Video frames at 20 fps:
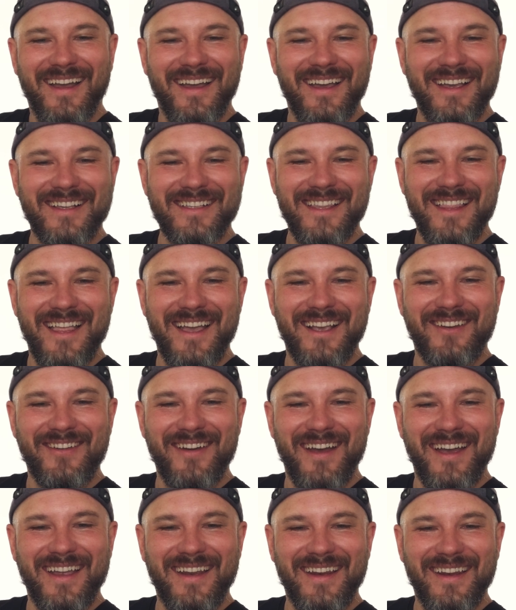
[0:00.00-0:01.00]
Isn't that
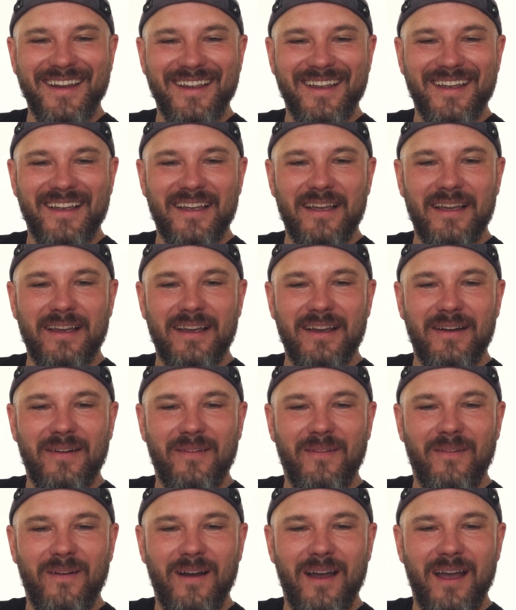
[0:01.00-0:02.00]
great?
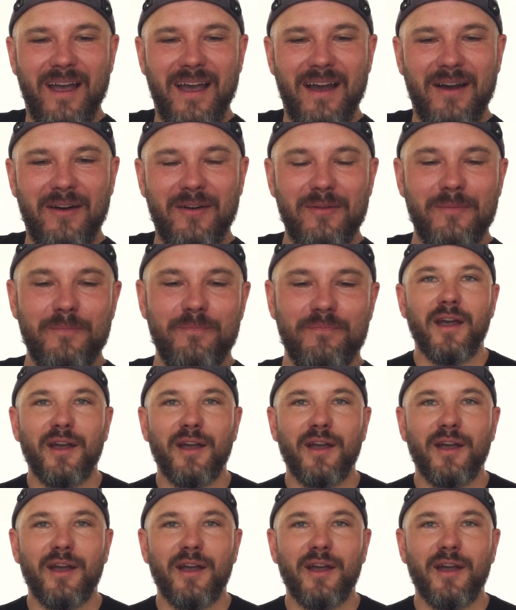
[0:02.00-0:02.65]
Wow.